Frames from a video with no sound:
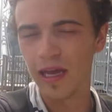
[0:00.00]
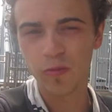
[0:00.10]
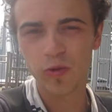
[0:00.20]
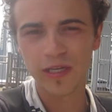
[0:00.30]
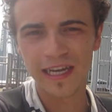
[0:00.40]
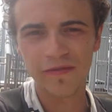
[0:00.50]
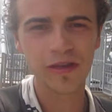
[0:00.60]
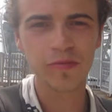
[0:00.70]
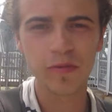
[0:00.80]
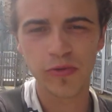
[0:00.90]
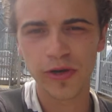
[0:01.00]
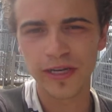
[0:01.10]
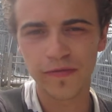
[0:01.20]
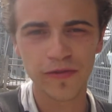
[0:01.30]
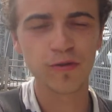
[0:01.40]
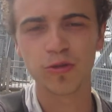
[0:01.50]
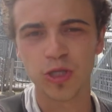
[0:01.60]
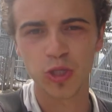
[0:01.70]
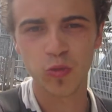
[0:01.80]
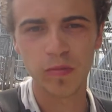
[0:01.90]
It would definitely be pretty difficult
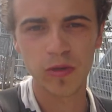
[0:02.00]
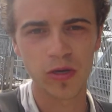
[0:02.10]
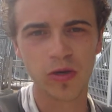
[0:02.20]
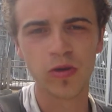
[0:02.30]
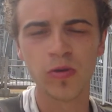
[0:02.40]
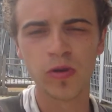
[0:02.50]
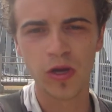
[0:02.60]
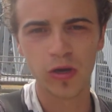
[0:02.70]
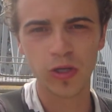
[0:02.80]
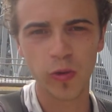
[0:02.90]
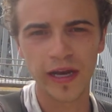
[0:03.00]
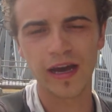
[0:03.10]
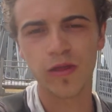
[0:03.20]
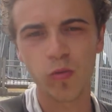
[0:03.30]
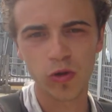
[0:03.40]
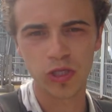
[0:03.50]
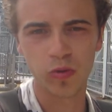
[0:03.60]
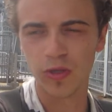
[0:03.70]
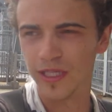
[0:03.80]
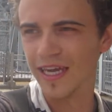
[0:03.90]
to swim, canoe, do any other water
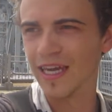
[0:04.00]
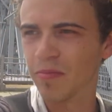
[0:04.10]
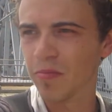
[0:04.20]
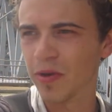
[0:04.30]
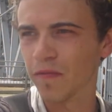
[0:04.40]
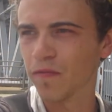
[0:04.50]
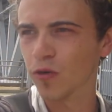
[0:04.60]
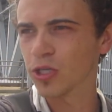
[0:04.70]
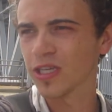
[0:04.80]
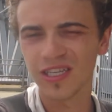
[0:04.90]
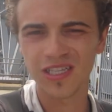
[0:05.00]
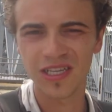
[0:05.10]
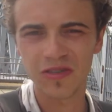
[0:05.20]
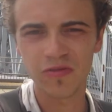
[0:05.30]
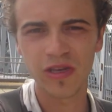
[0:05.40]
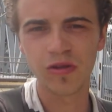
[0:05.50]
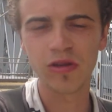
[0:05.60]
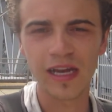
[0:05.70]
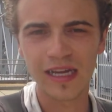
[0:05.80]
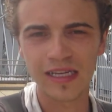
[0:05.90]
sports in, but unfortunately it just doesn't really
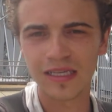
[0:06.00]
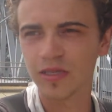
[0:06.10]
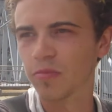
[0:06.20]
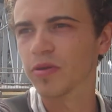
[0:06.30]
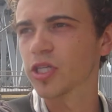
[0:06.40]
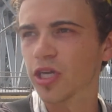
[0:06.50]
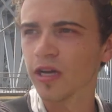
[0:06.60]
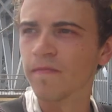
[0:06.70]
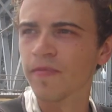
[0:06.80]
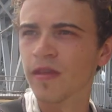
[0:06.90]
look like it does on the picture.